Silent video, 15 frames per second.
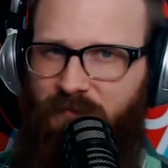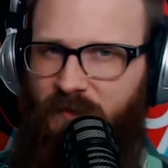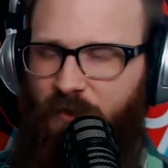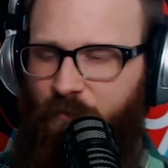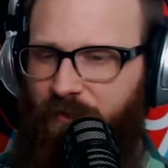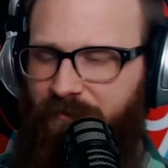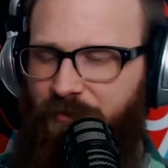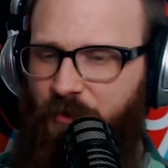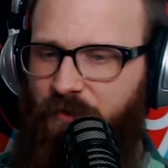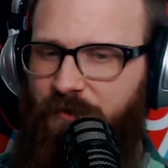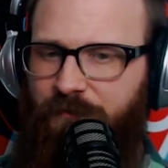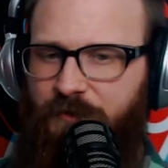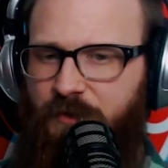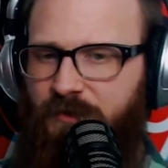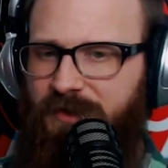We've thrown a
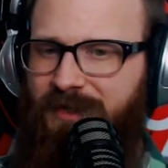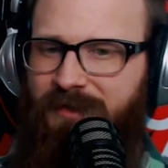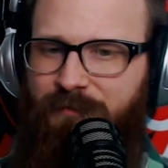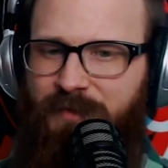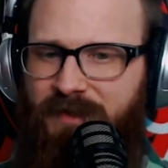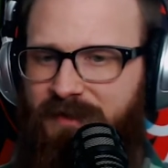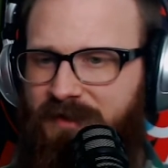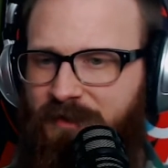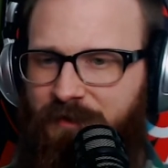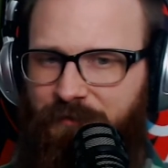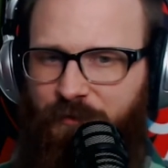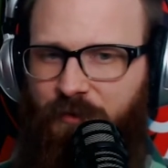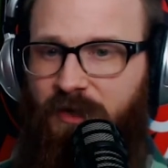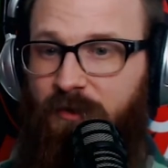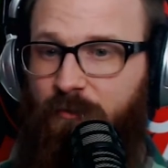few tidbits
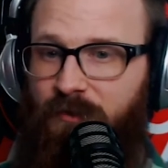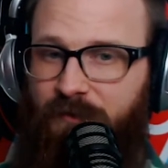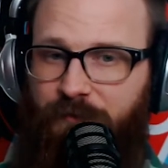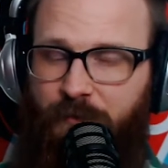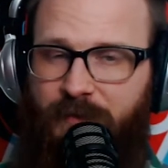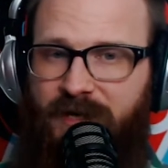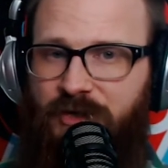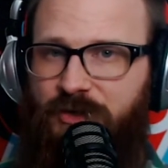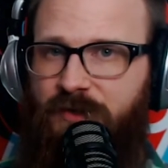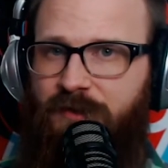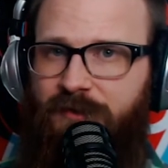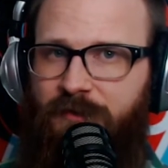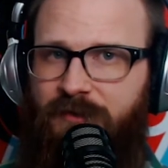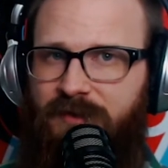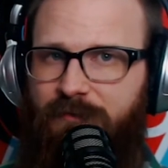of credible information
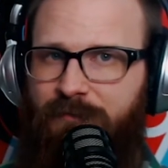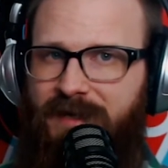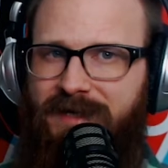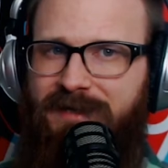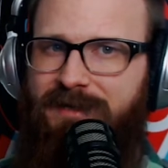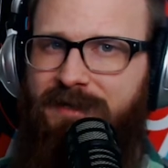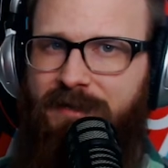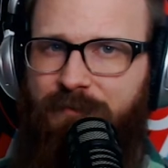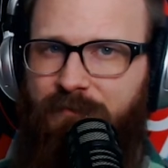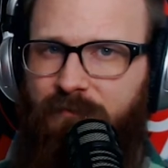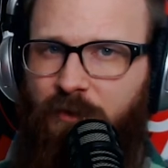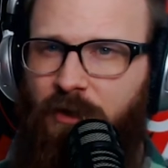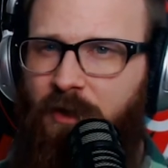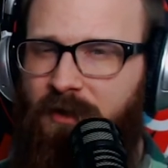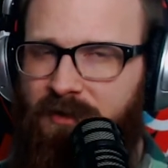in there to make it seem
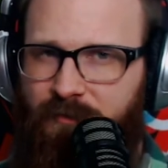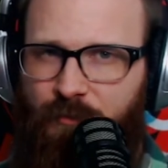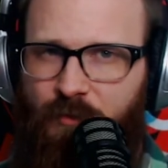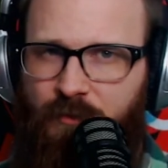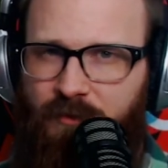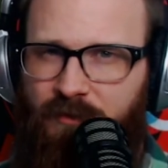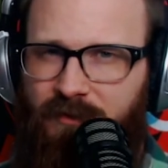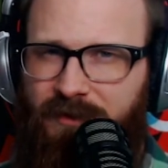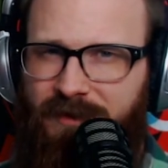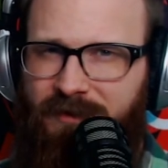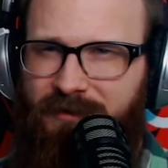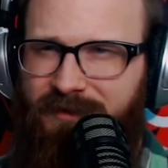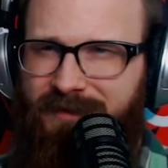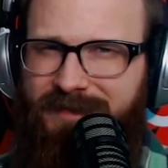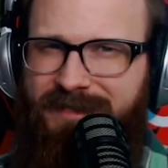plausible,
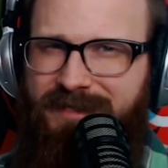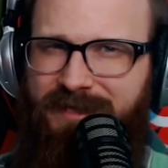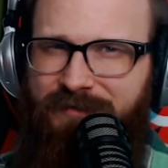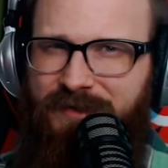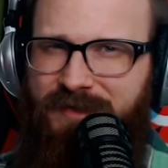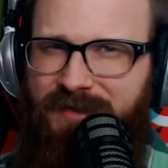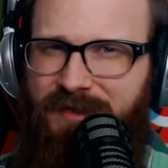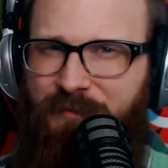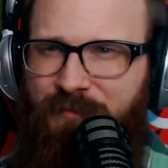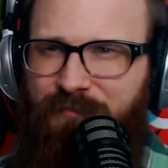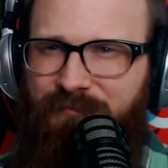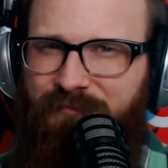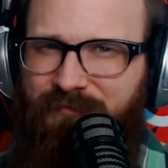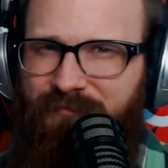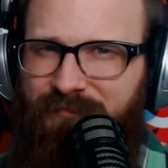or at least give it
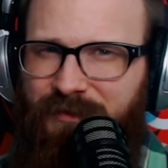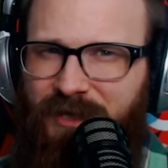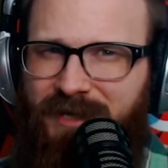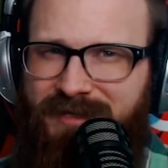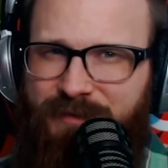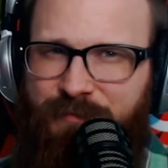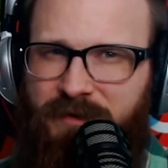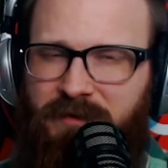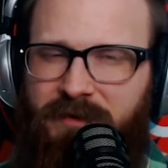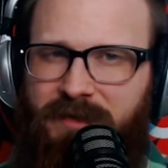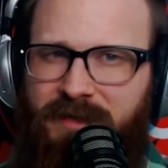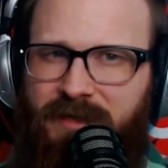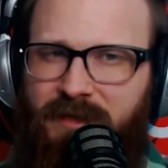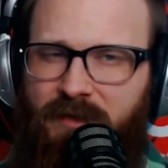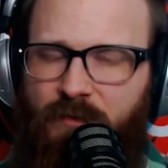some
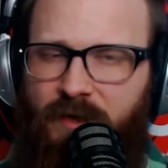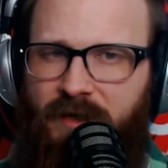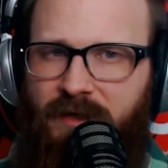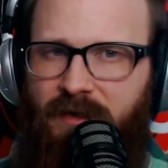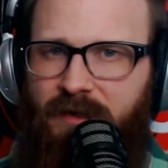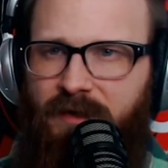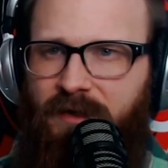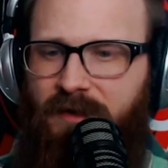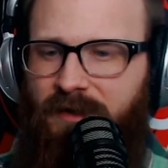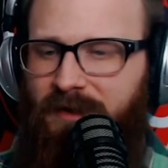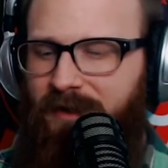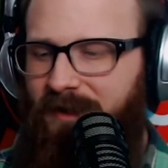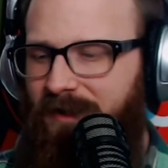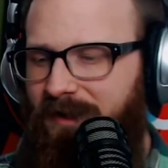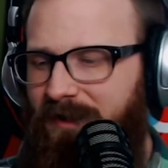plausibility anyway.
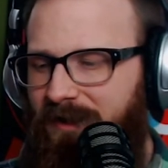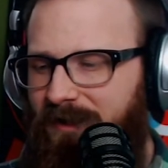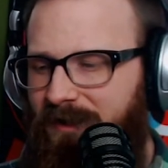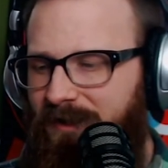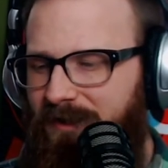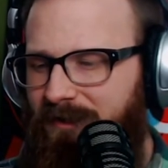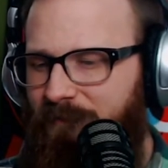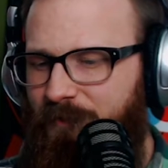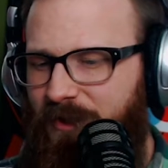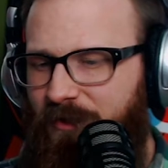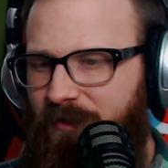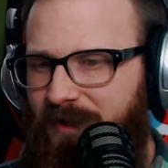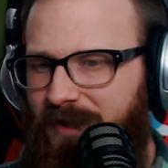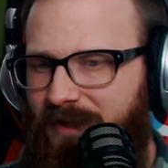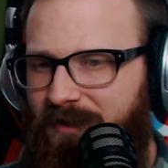And then we
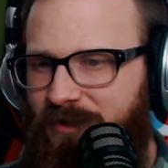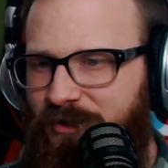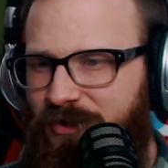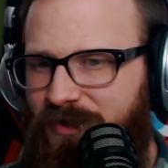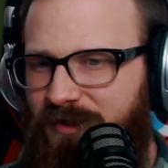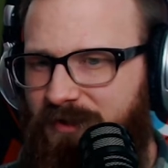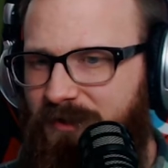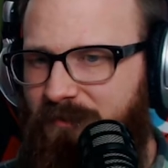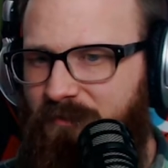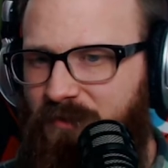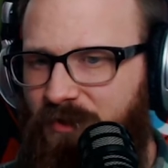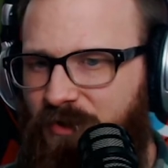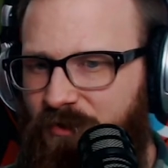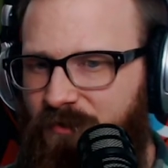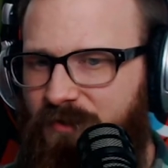go ahead and just
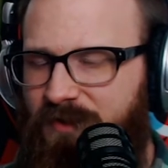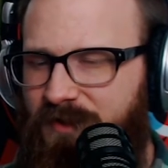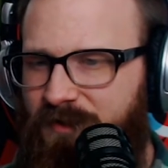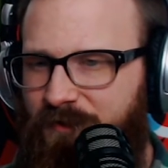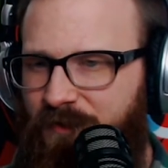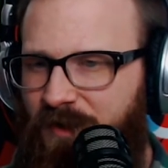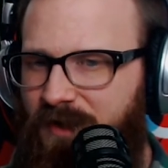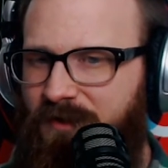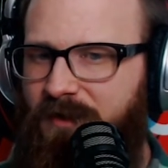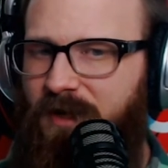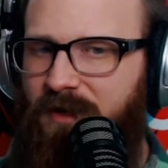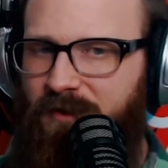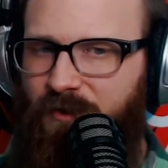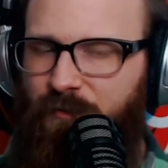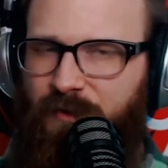use this fake
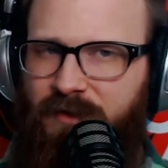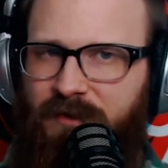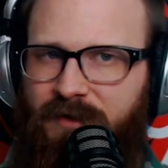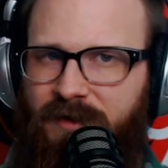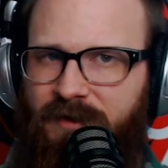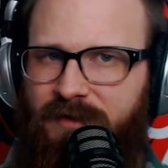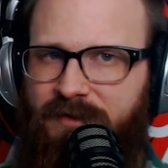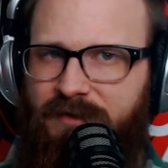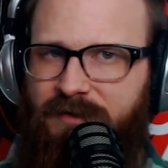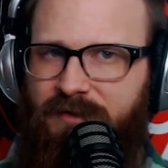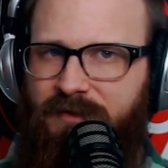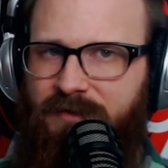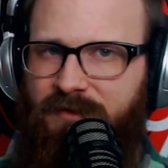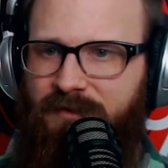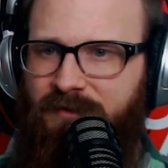document as
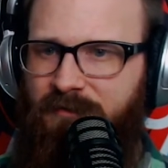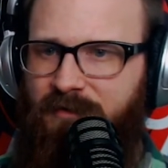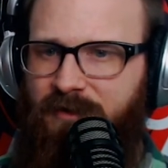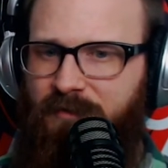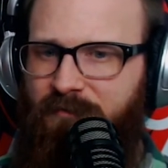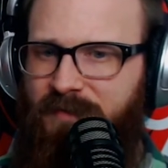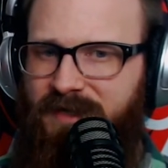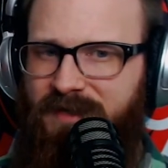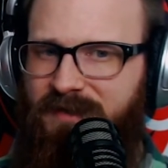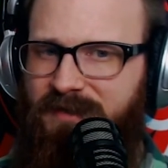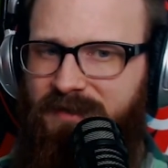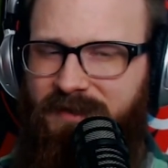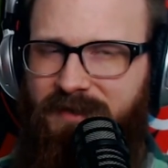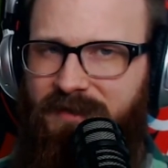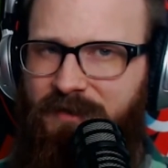a means
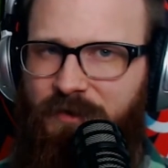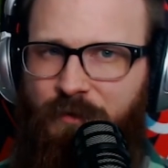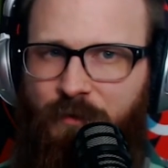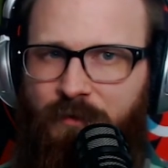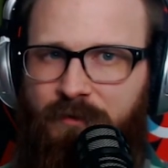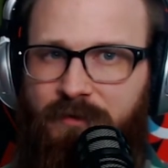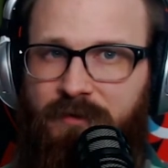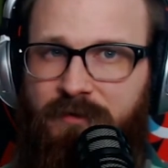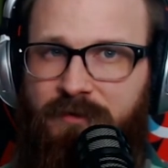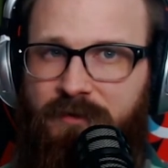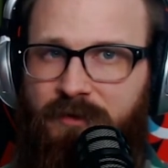to get the order to